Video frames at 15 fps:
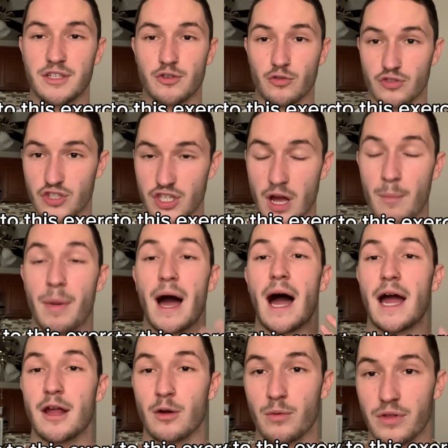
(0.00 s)
You'll jump
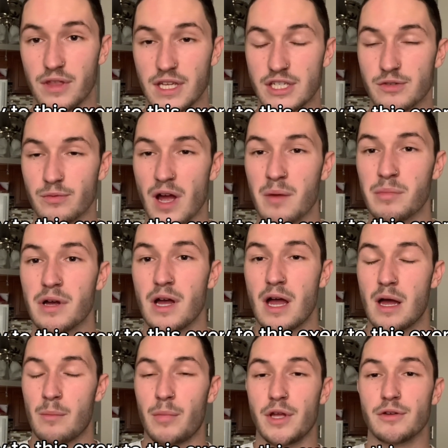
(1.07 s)
higher with each rep,
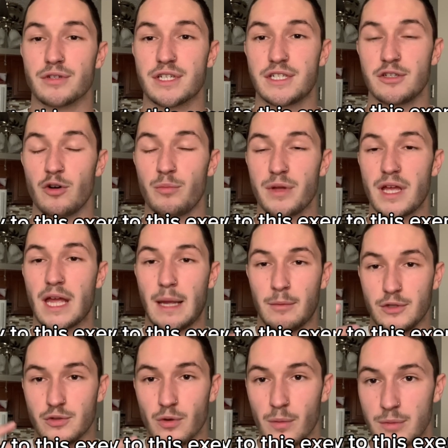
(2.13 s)
but you're still being able
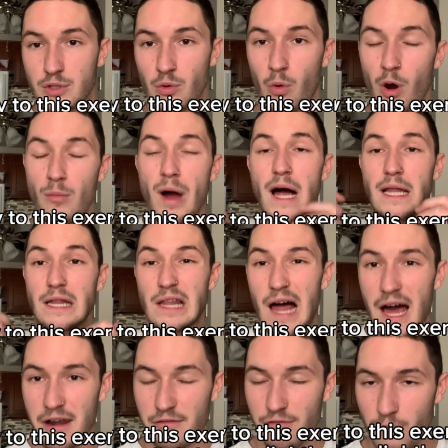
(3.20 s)
to absorb a lot
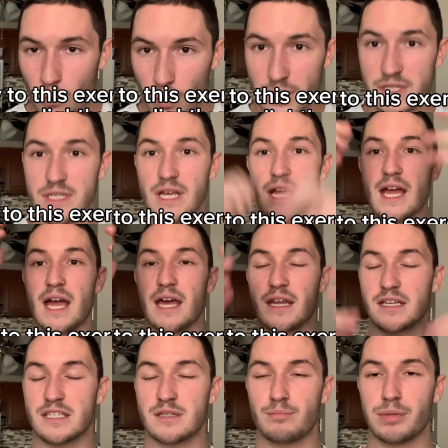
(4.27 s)
of force and
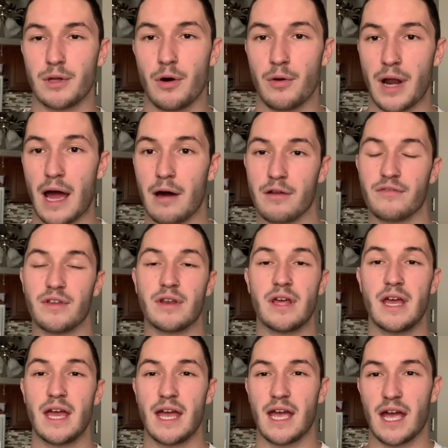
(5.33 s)
explode out of it.
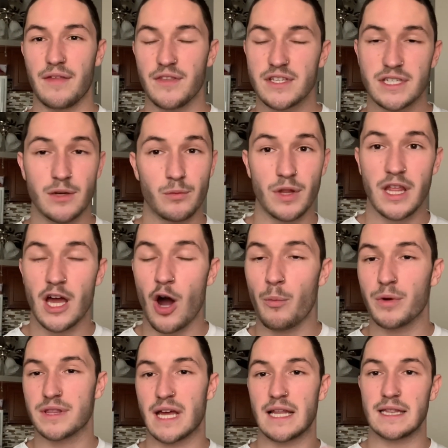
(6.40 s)
And this can really help
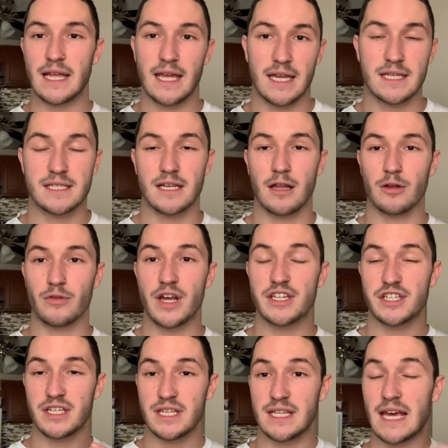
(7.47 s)
with that late
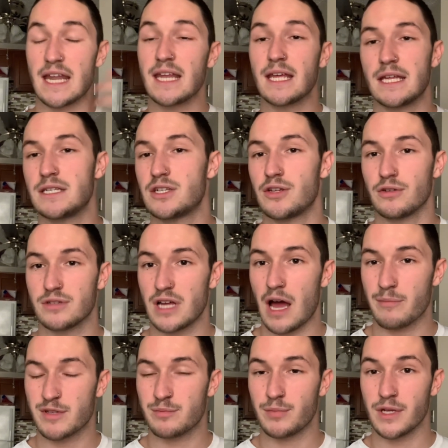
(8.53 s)
acceleration, getting into your top
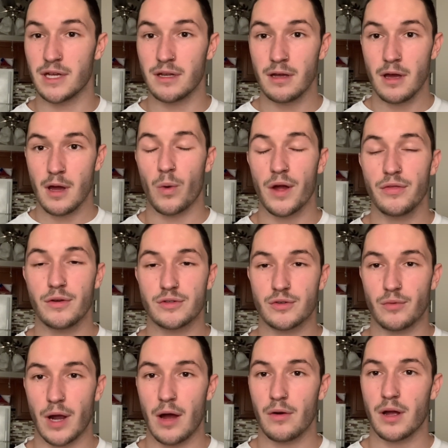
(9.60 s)
speed. When those
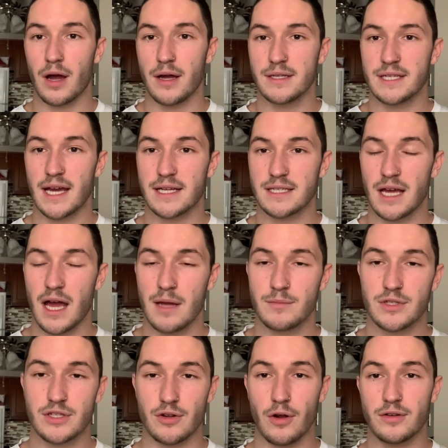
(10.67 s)
ground contact times
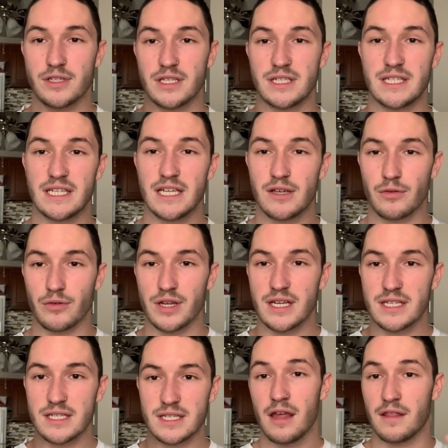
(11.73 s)
start to
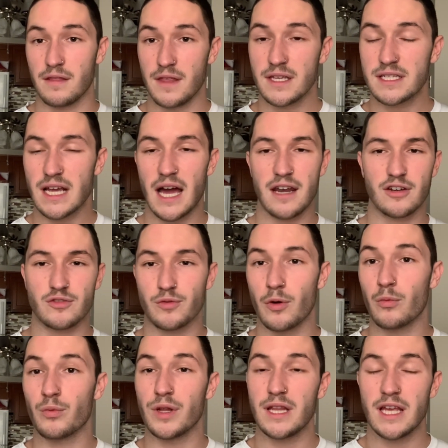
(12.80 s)
decrease, this kind of drill
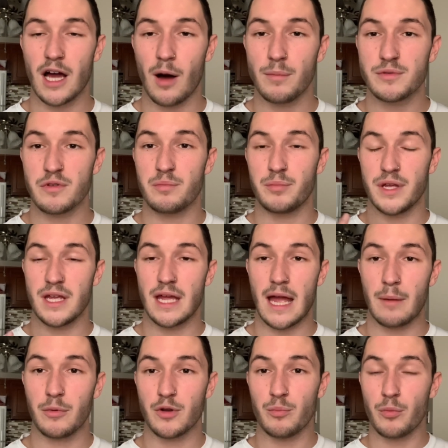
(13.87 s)
really helps with being
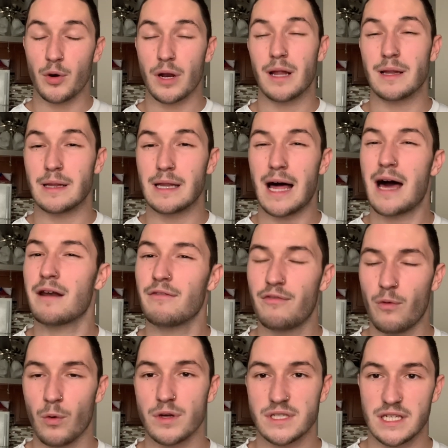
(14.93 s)
able to put a lot of
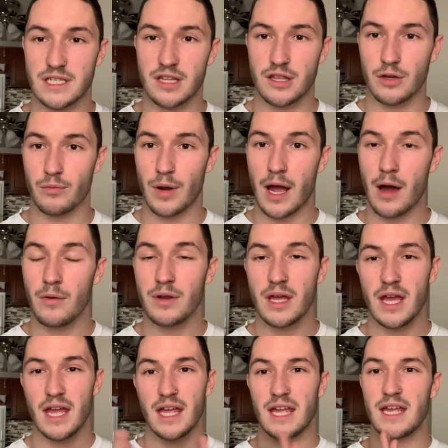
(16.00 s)
force into the ground
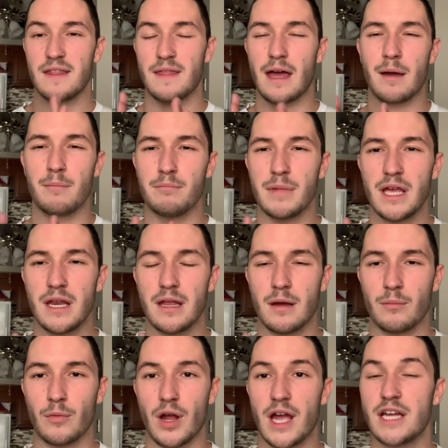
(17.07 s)
in that
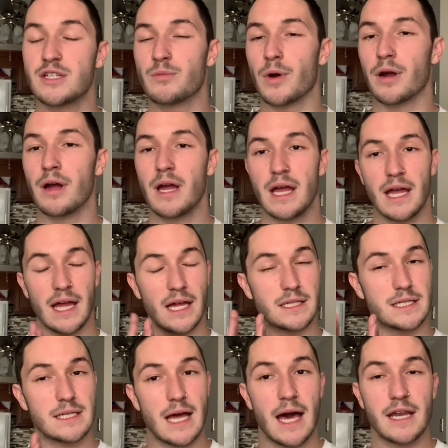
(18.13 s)
medium range, where it's
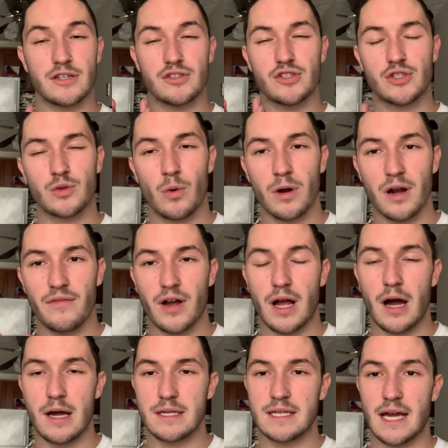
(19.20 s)
not as short of a
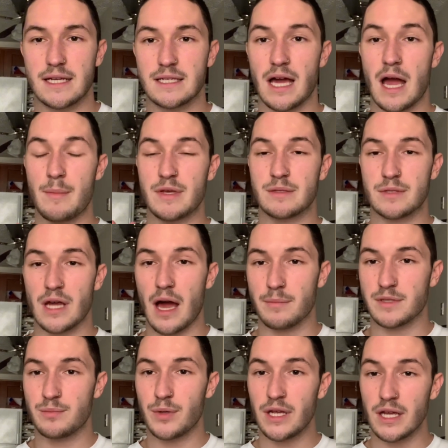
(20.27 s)
contact time as top
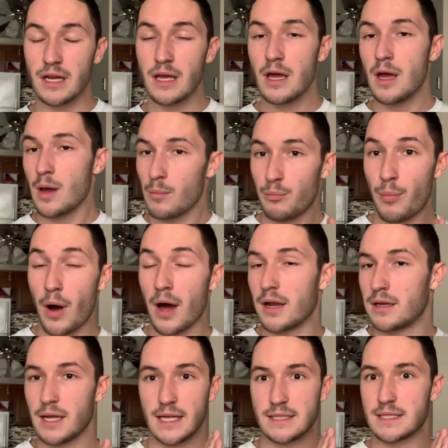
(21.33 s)
speed, but
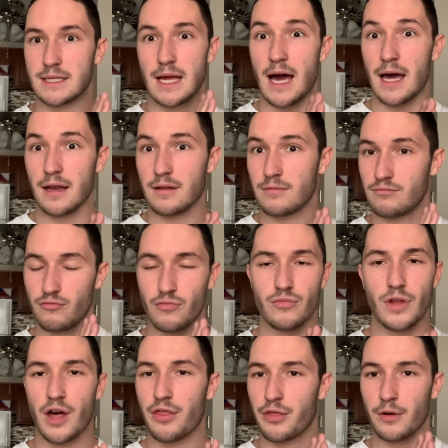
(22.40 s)
it's not
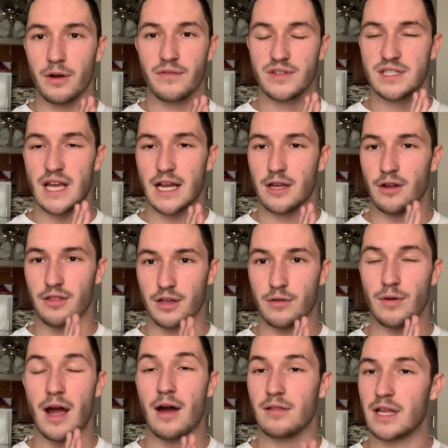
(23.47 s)
a third of a second on the
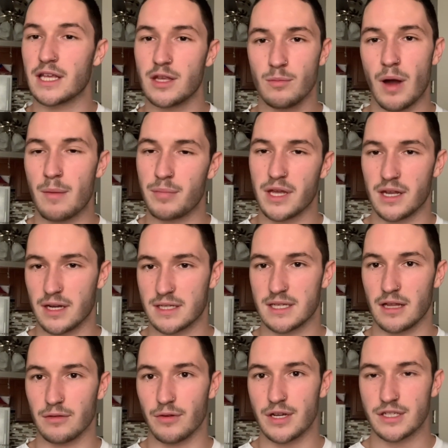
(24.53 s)
ground like you might be in
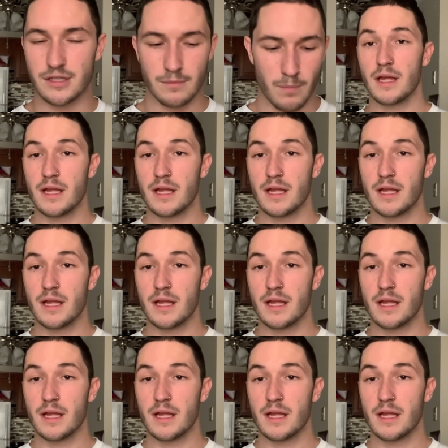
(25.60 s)
acceleration.